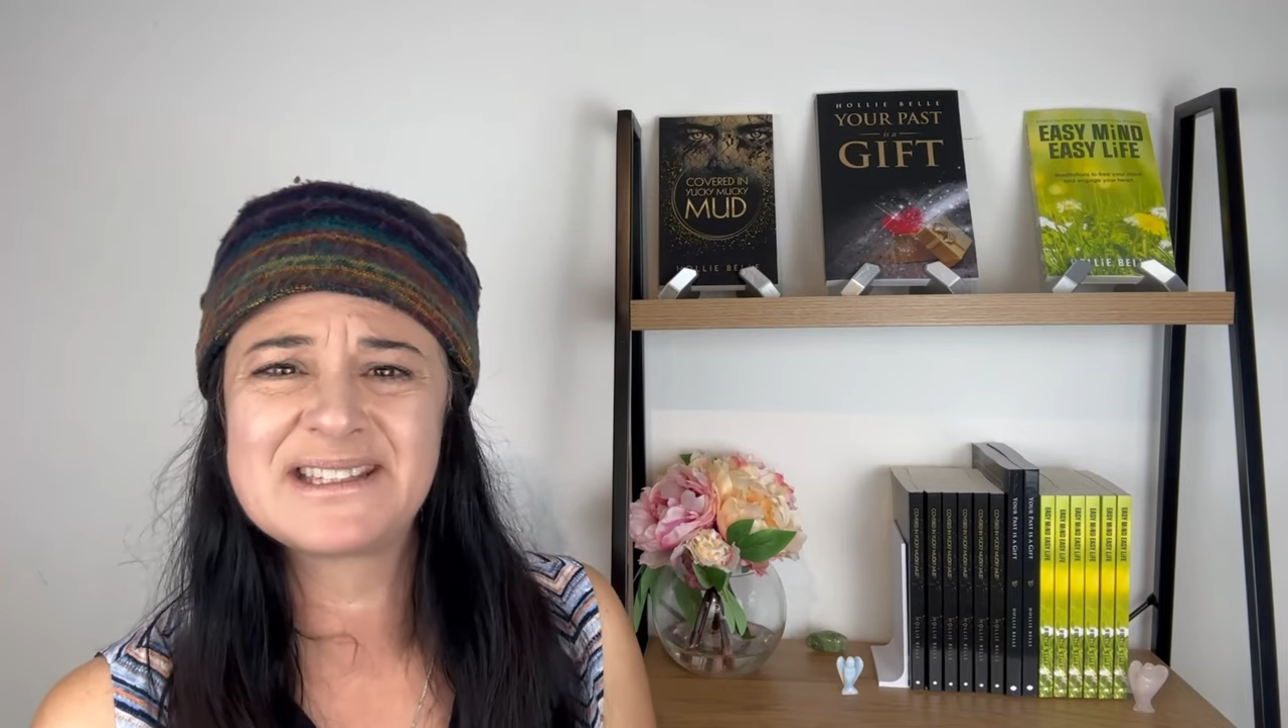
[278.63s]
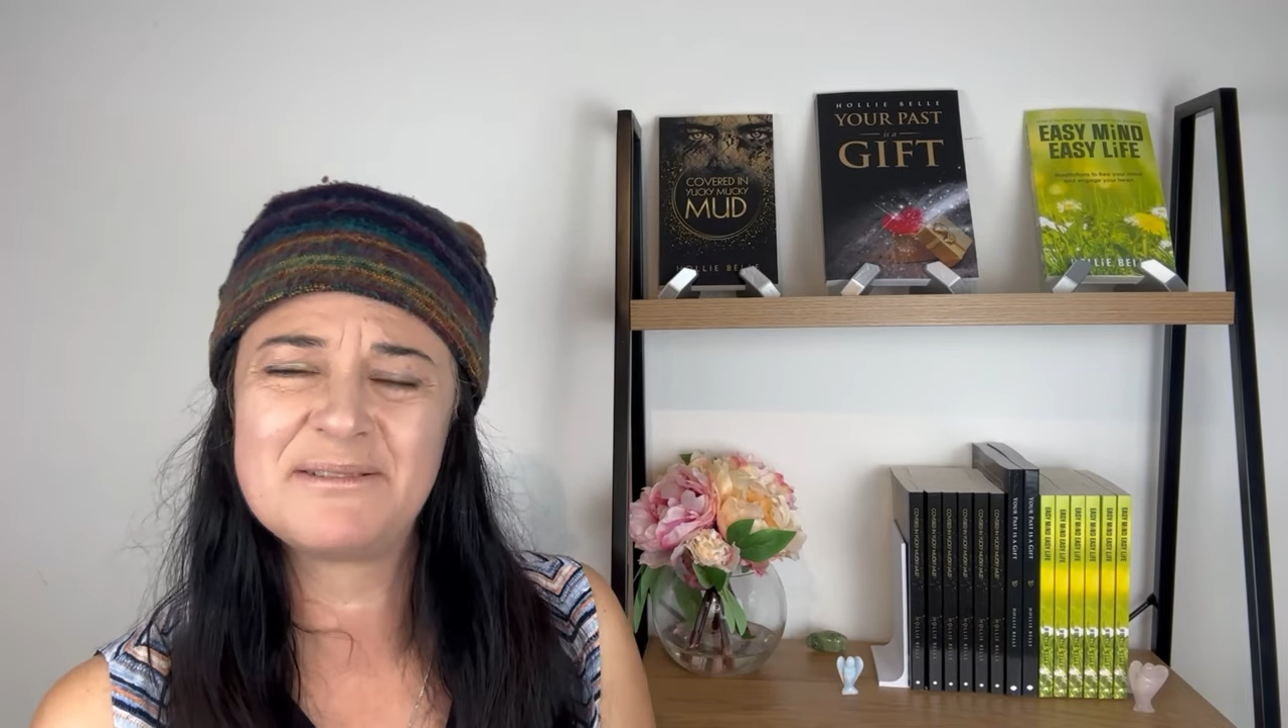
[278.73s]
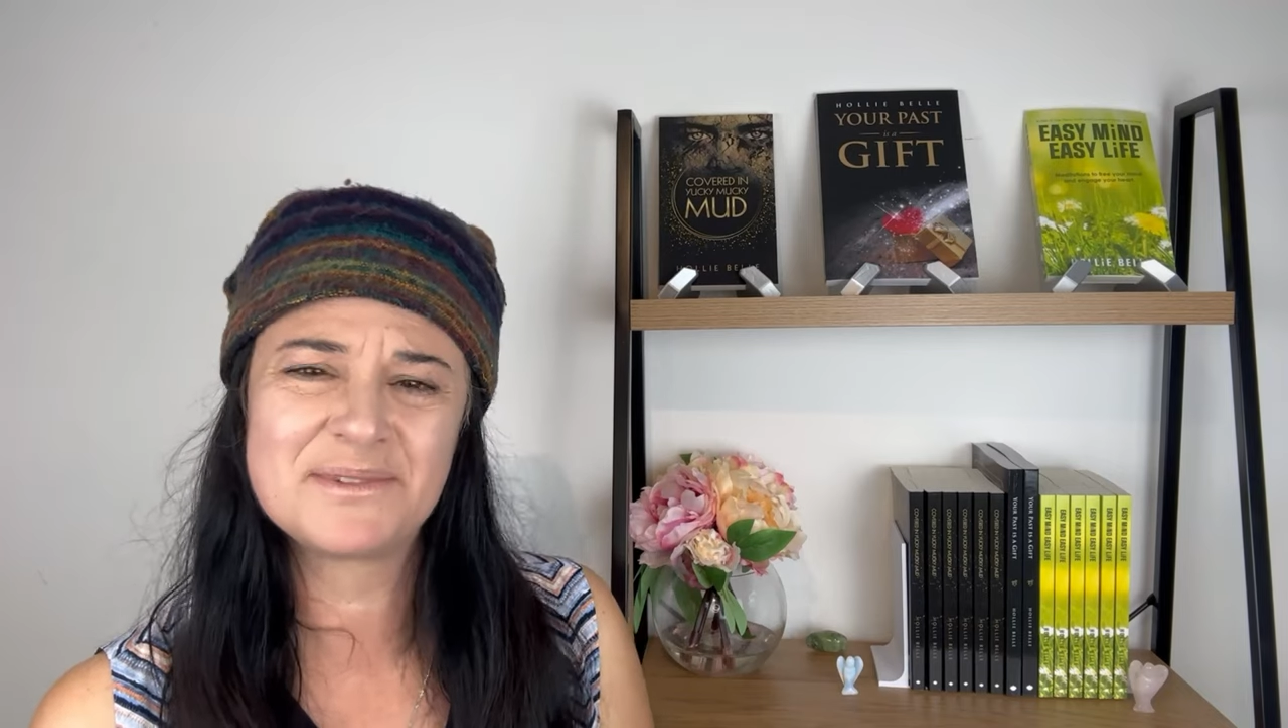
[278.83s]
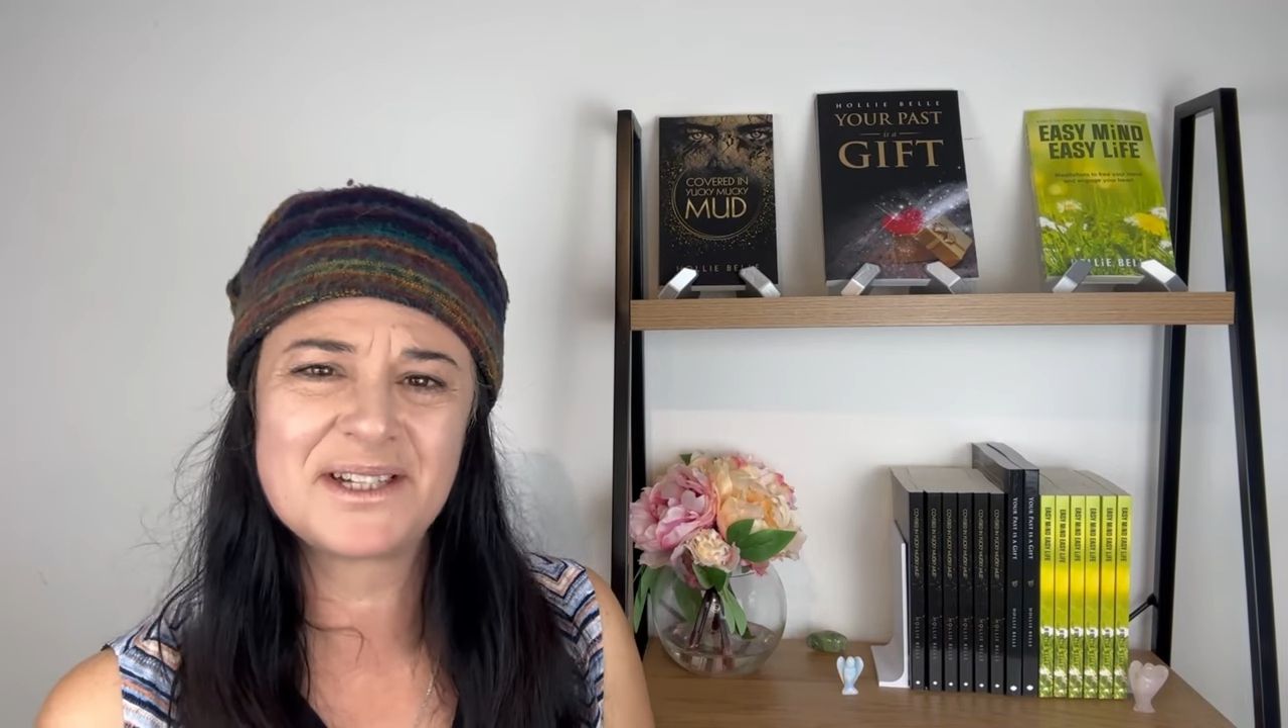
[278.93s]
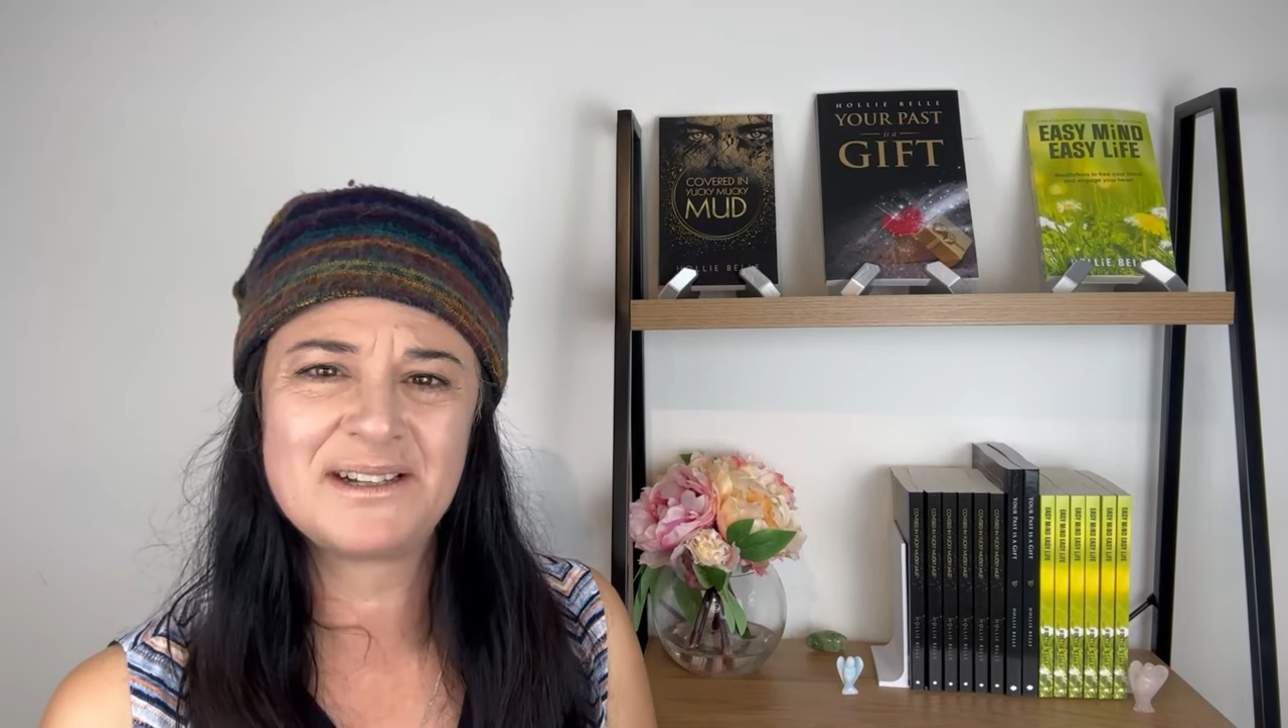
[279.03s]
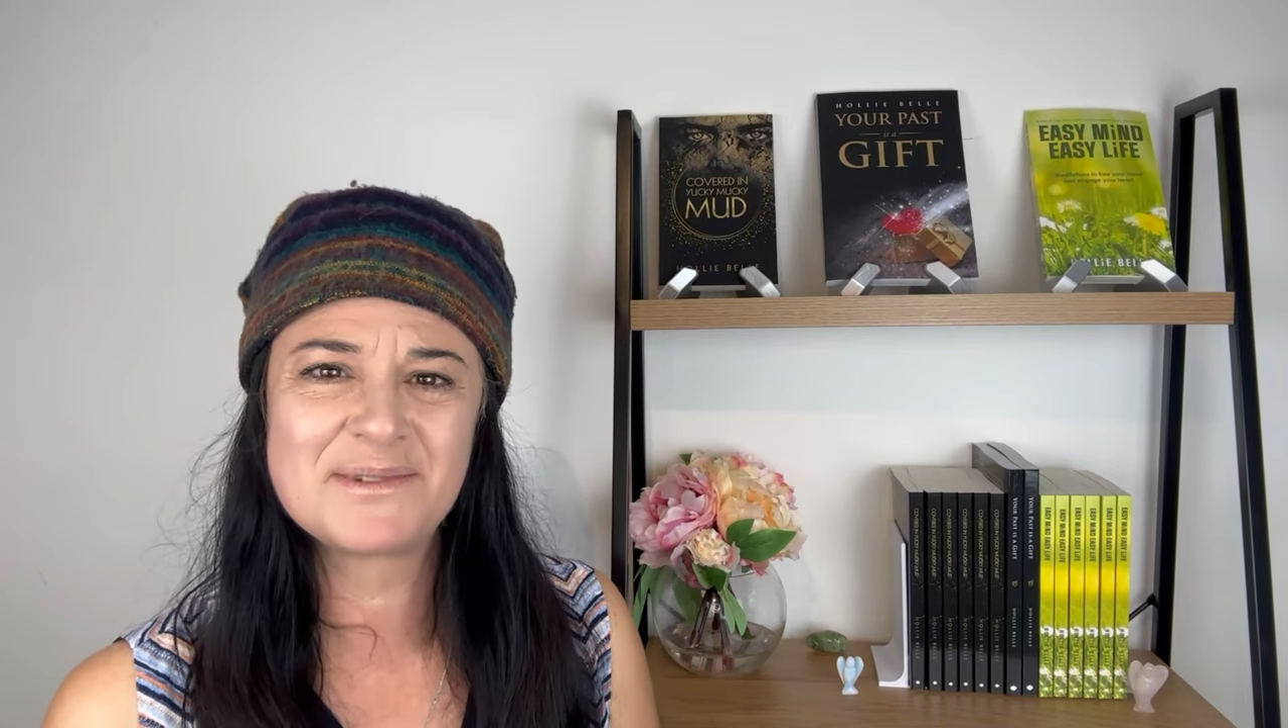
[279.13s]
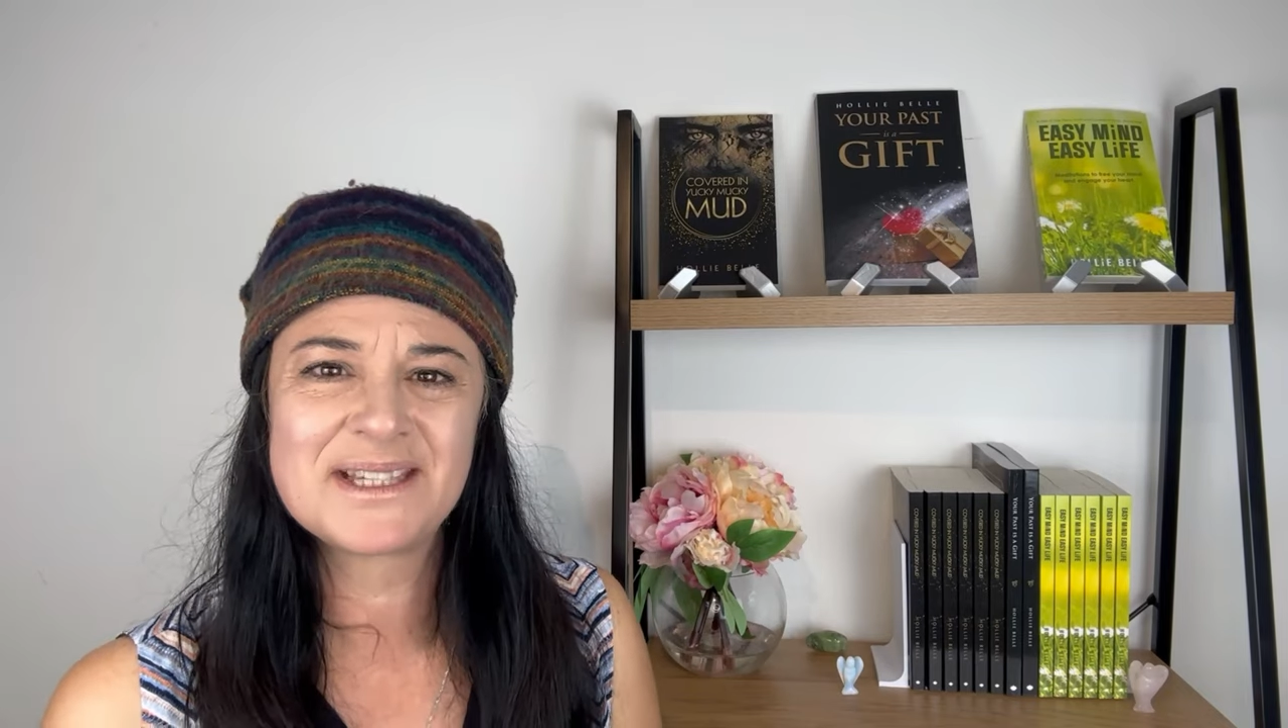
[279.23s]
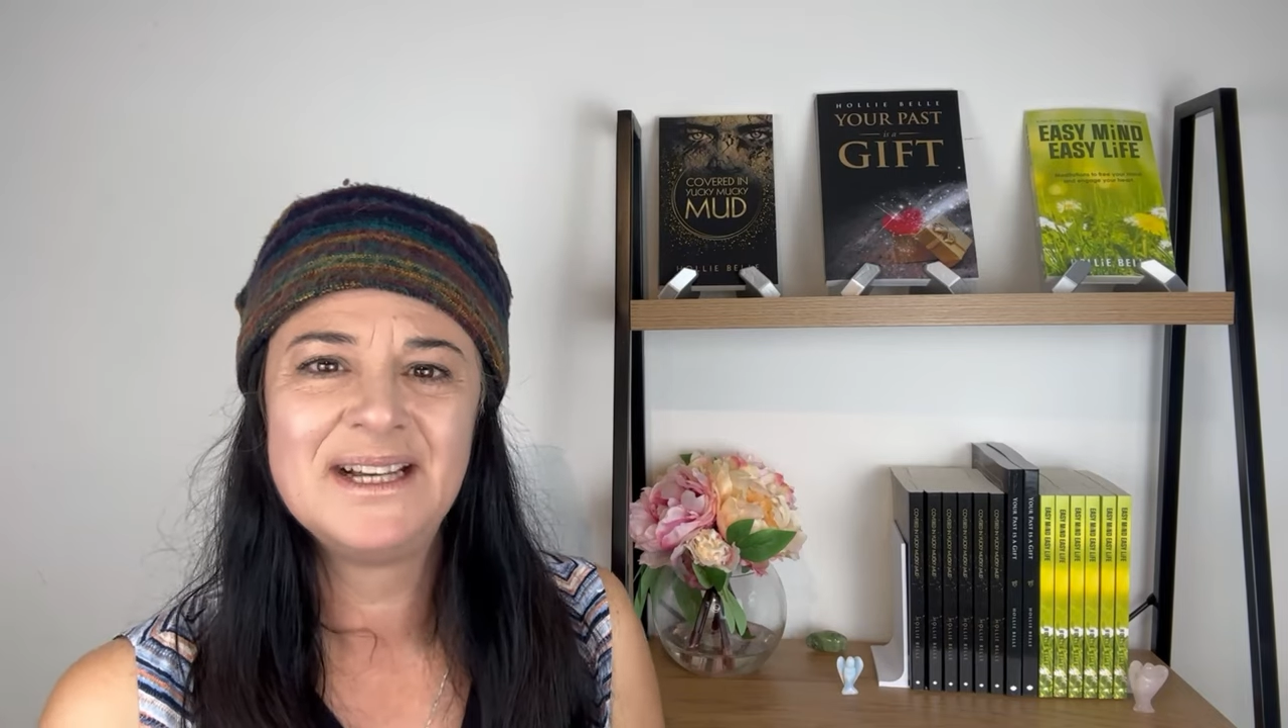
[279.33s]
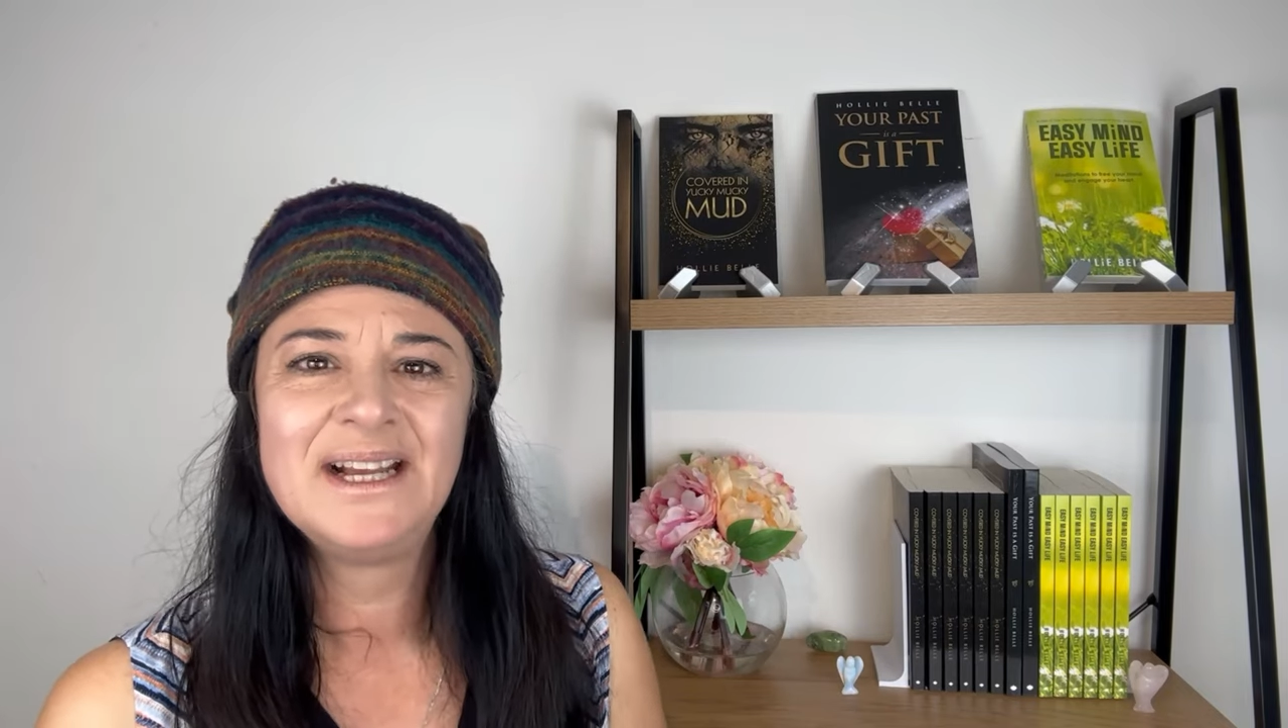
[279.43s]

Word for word: sometimes.